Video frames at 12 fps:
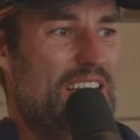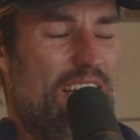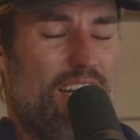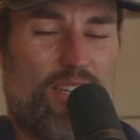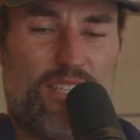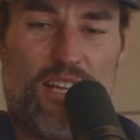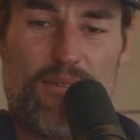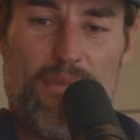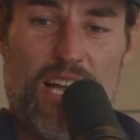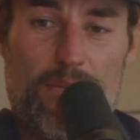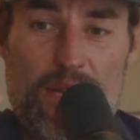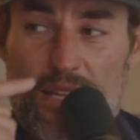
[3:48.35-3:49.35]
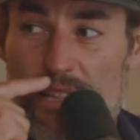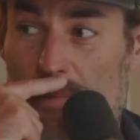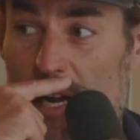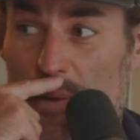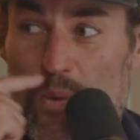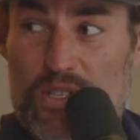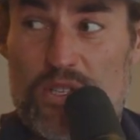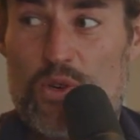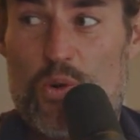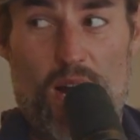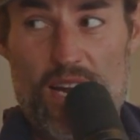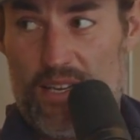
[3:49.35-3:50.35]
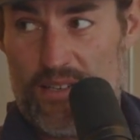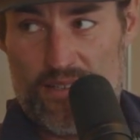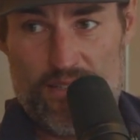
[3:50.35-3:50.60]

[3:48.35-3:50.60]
And I was like, maybe. The money wasn't great.